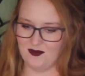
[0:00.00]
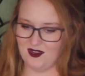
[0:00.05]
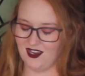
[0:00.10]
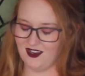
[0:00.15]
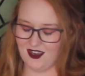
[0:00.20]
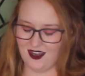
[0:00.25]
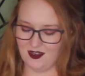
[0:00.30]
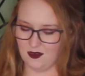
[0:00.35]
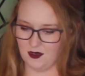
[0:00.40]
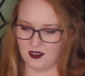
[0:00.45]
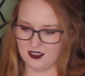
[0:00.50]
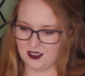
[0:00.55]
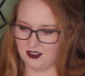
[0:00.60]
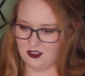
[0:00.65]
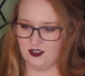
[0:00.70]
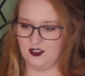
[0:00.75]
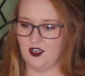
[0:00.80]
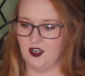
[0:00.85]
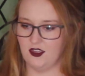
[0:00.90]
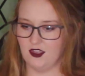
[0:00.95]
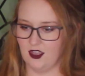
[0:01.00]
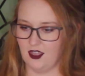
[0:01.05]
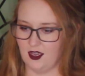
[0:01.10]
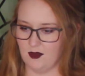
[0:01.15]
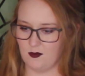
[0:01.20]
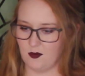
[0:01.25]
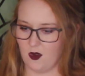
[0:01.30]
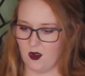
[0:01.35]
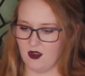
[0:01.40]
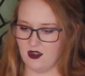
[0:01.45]
but anyways, I just turned the
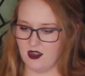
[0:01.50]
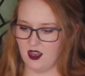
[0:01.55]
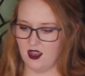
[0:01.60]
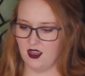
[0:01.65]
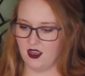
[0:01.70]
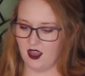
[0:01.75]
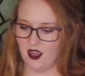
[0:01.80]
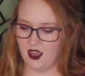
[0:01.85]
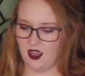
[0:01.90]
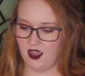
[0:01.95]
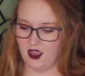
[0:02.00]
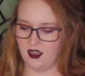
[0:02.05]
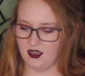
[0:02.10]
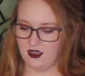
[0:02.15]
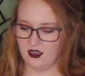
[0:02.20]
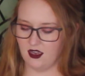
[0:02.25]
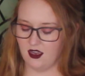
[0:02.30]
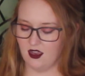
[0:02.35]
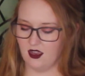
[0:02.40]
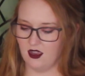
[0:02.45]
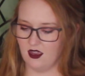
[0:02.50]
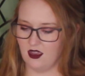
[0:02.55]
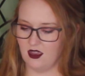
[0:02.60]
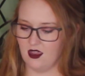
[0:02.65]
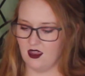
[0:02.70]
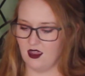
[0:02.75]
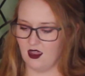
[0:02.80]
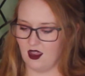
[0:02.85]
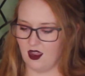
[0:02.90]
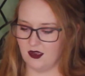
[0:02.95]
lamp on and
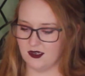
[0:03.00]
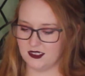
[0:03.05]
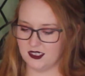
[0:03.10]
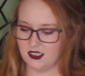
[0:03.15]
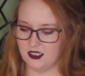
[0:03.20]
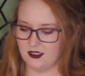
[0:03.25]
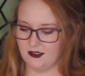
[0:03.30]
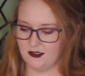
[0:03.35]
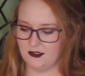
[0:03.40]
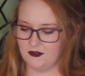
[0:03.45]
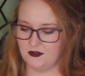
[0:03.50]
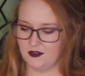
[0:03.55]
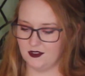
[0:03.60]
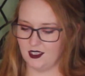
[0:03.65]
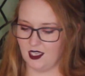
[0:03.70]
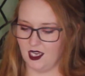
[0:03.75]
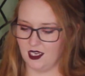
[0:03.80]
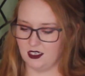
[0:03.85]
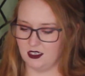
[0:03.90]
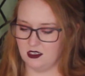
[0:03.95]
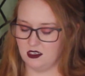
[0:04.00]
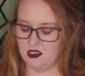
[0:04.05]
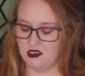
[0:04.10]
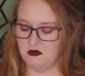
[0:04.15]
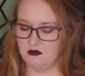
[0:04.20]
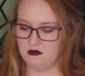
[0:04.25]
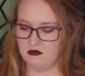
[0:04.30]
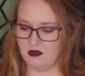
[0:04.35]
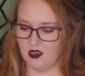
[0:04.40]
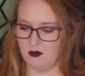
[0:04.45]
I was in there for like
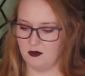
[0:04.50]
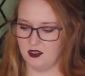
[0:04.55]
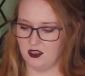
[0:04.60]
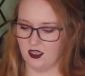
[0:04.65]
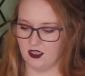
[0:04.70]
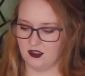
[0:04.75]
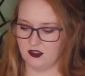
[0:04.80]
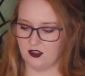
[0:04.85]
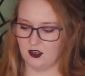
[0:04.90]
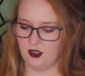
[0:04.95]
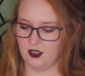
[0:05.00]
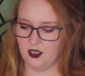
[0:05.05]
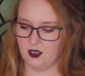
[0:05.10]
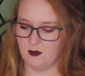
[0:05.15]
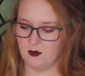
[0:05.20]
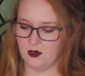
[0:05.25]
maybe like 30